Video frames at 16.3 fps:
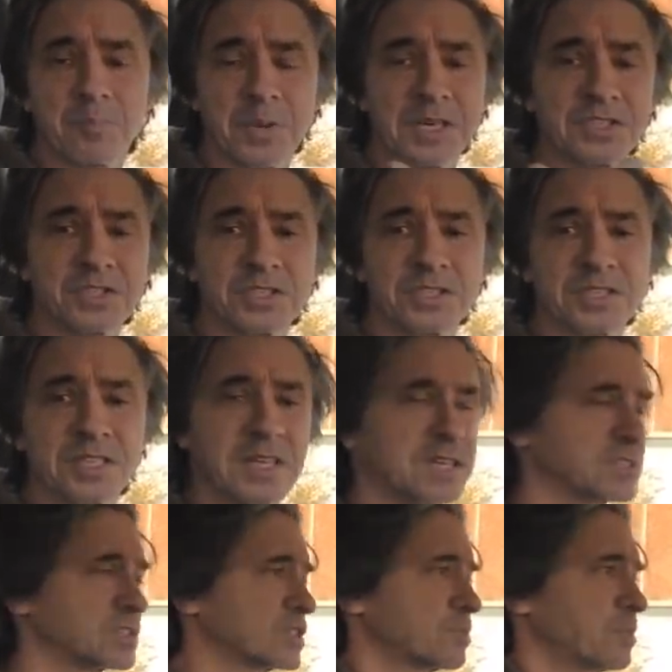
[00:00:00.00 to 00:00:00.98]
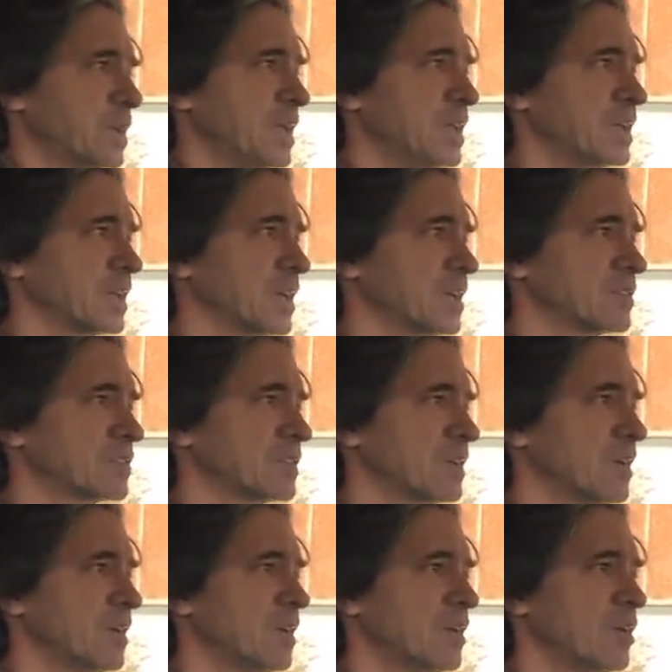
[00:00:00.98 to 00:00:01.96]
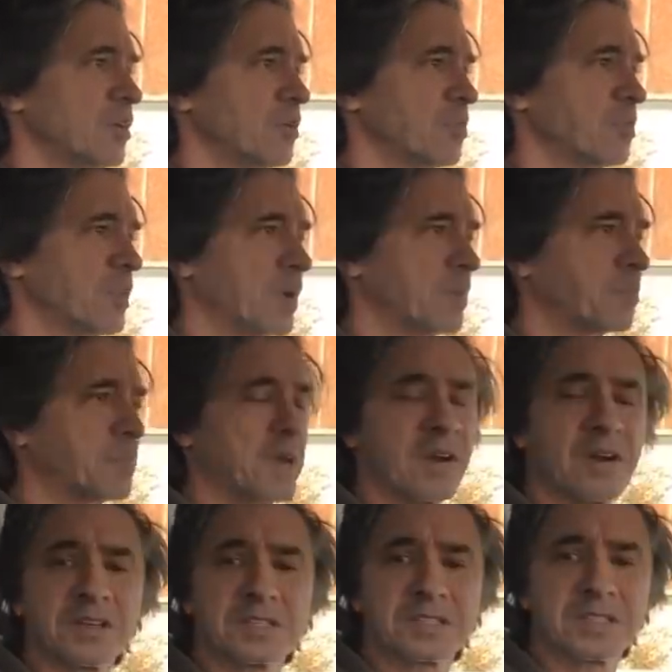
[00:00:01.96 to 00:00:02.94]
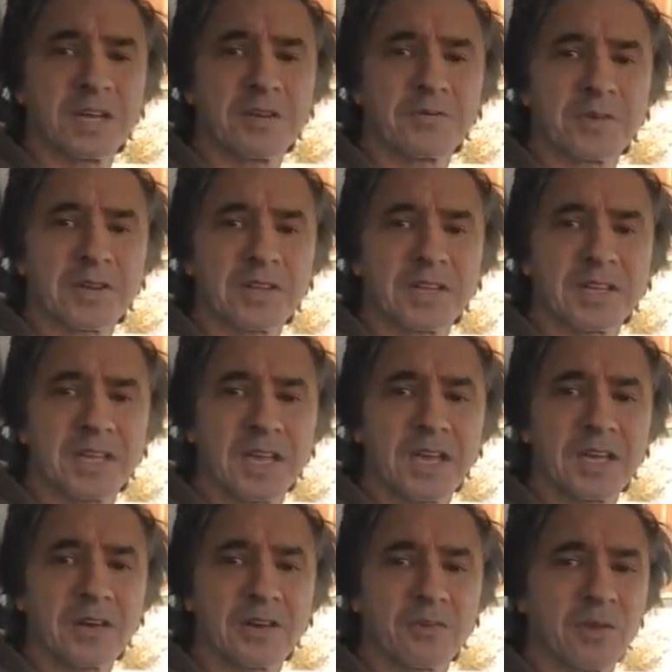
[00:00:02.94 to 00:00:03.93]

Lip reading: Pigeons can't speak it, but parrots definitely can.